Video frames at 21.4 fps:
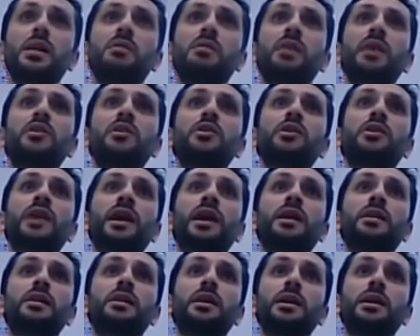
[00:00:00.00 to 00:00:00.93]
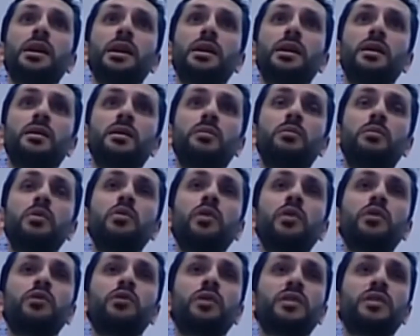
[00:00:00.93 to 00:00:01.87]
then you can
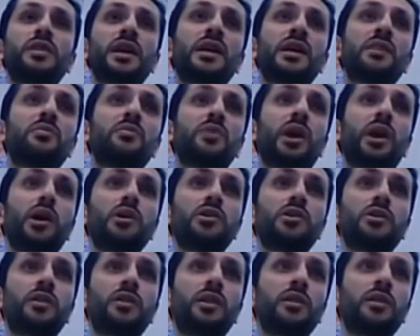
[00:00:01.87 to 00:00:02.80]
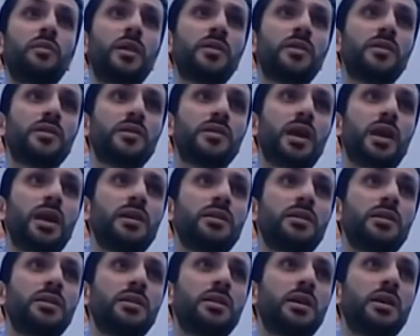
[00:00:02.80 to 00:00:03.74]
move on to the second priority of AhlulBayt
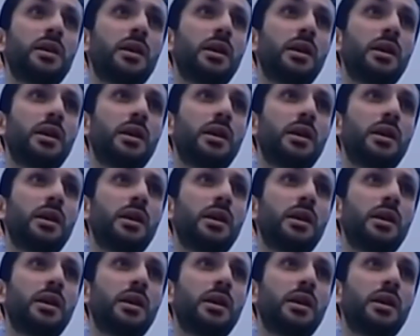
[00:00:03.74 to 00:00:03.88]
Society.